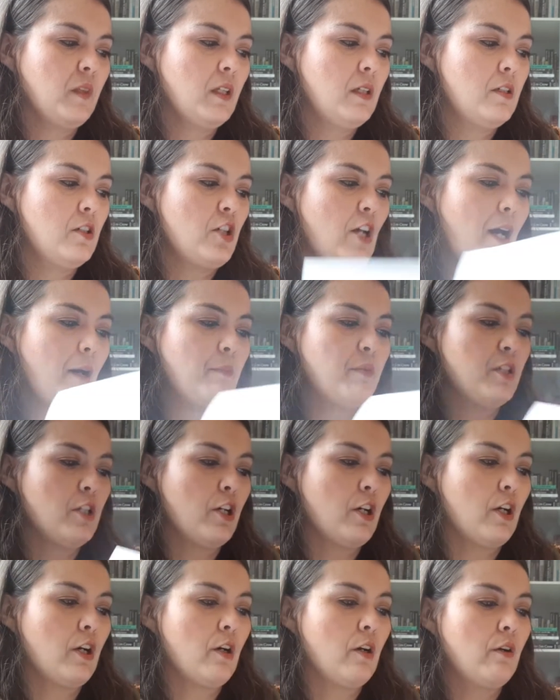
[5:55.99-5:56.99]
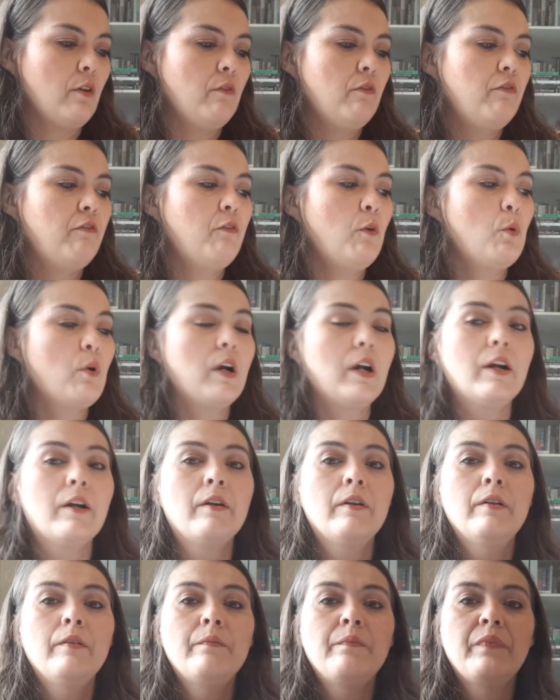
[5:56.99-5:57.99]
Chapter
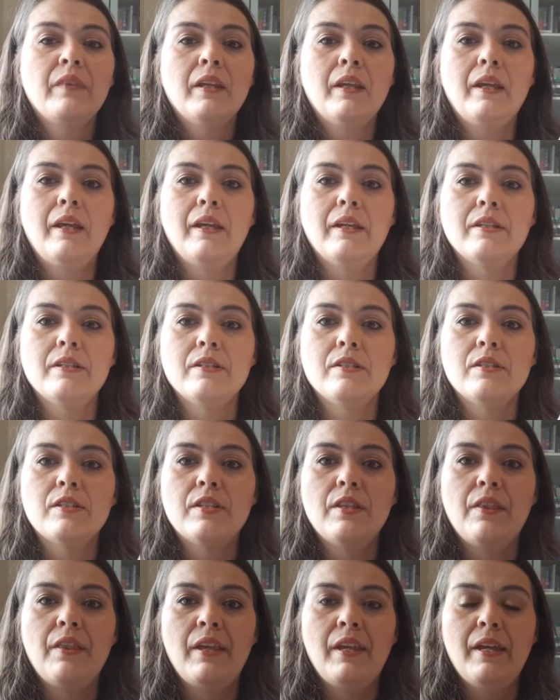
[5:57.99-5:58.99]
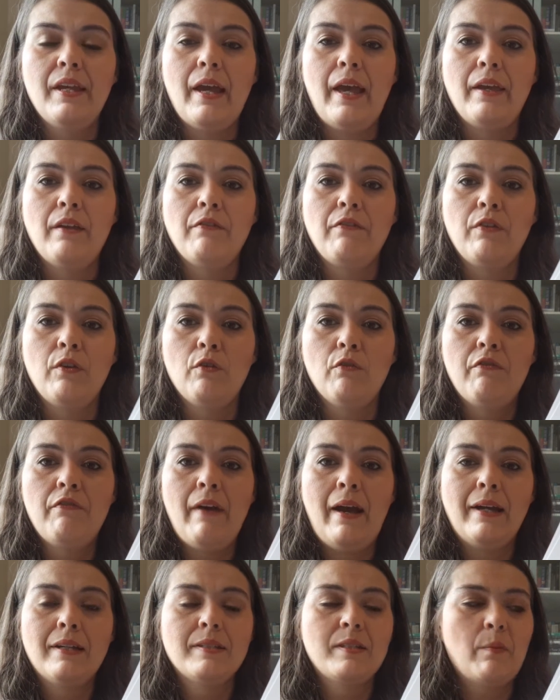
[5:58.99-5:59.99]
4 is the A Few
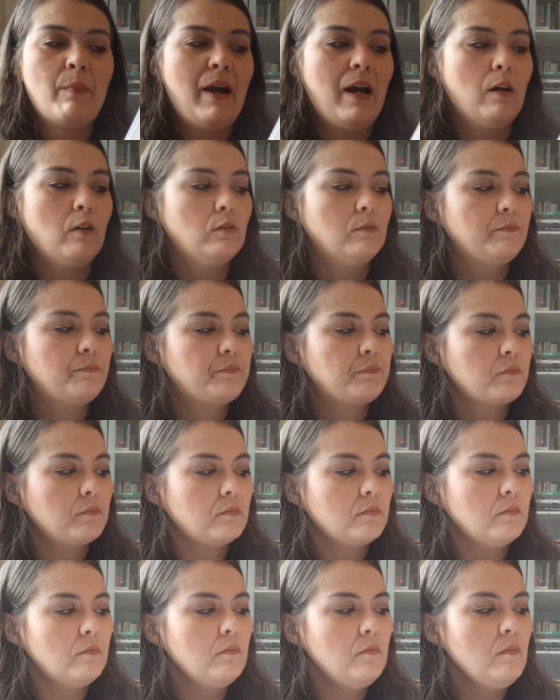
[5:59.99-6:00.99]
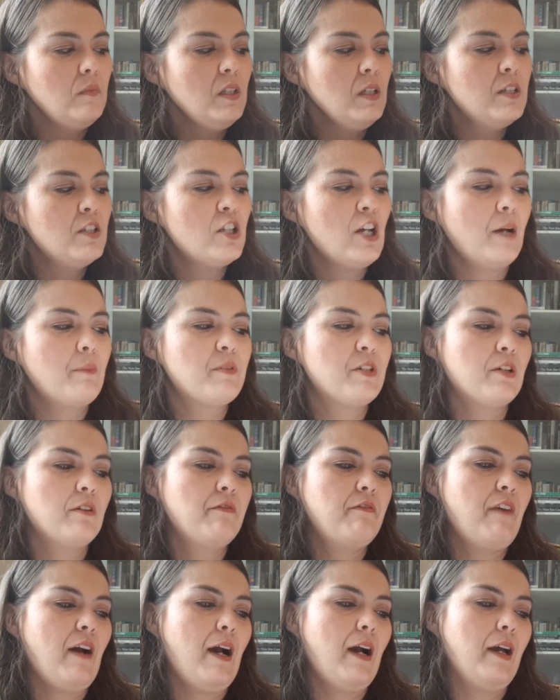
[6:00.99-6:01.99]
Facts About. Chapter
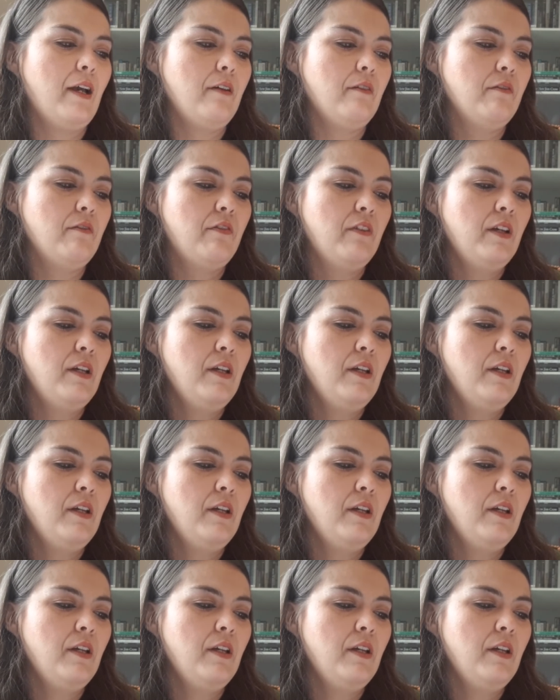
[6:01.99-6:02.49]
5